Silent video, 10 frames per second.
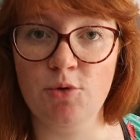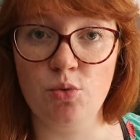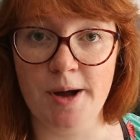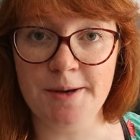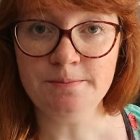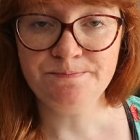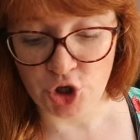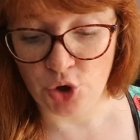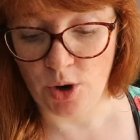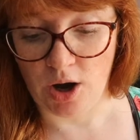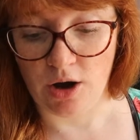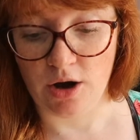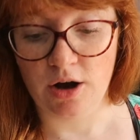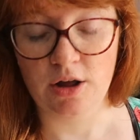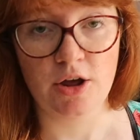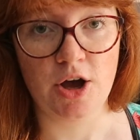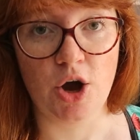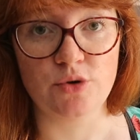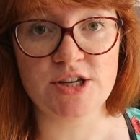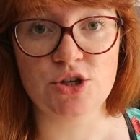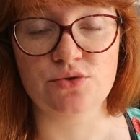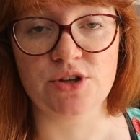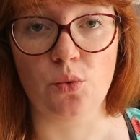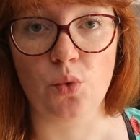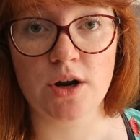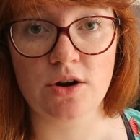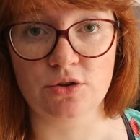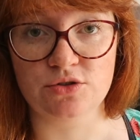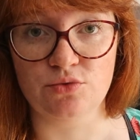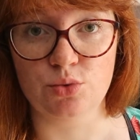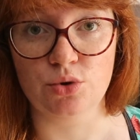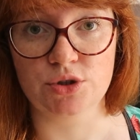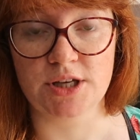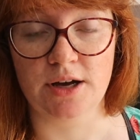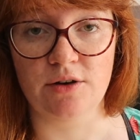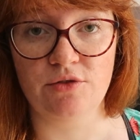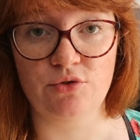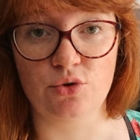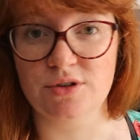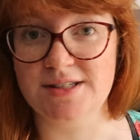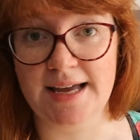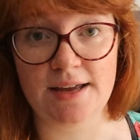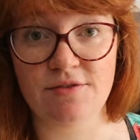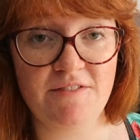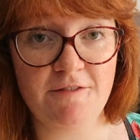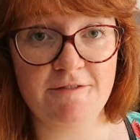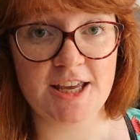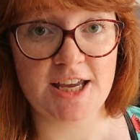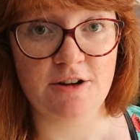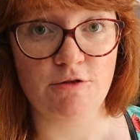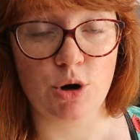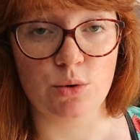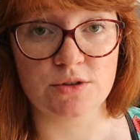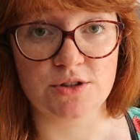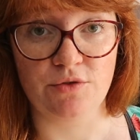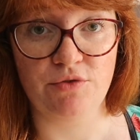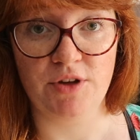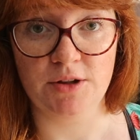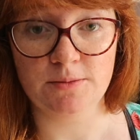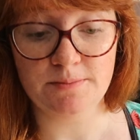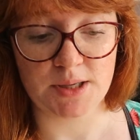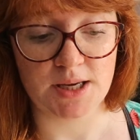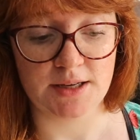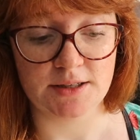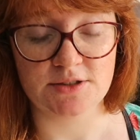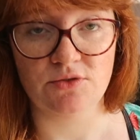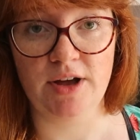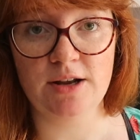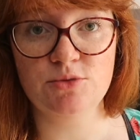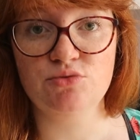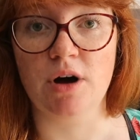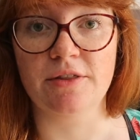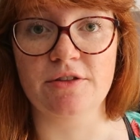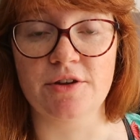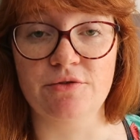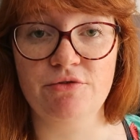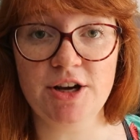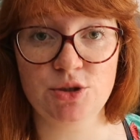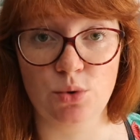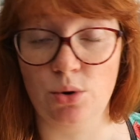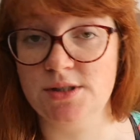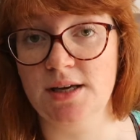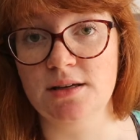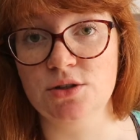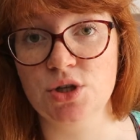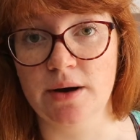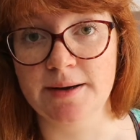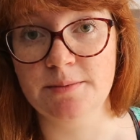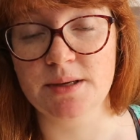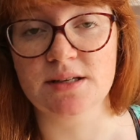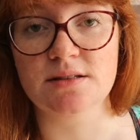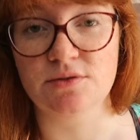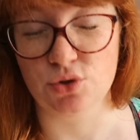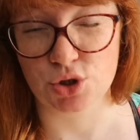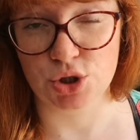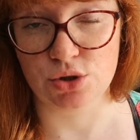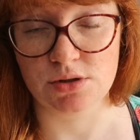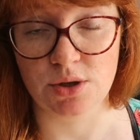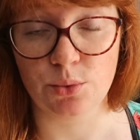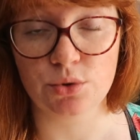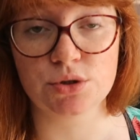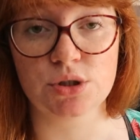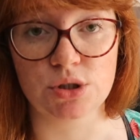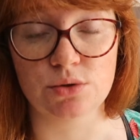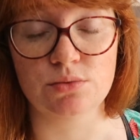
1, you are only using one lot of water for, say, 15 rolls of film being developed rather than fresh water each time, because if you're just using water, you